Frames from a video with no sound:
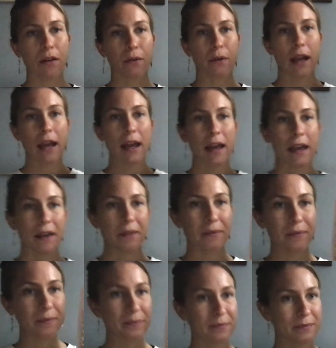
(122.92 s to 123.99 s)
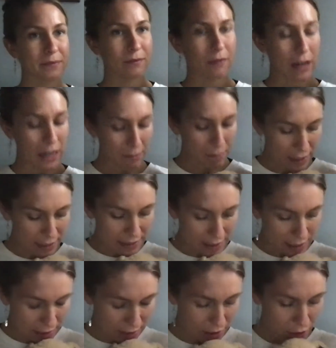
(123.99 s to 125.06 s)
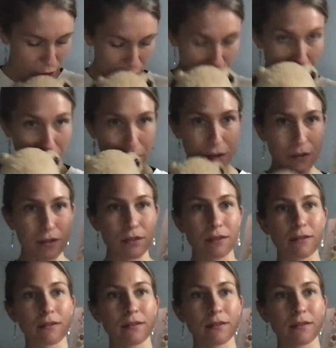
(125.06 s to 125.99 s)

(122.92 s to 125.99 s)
Okay. Ready, Meddy Teddy? Yes.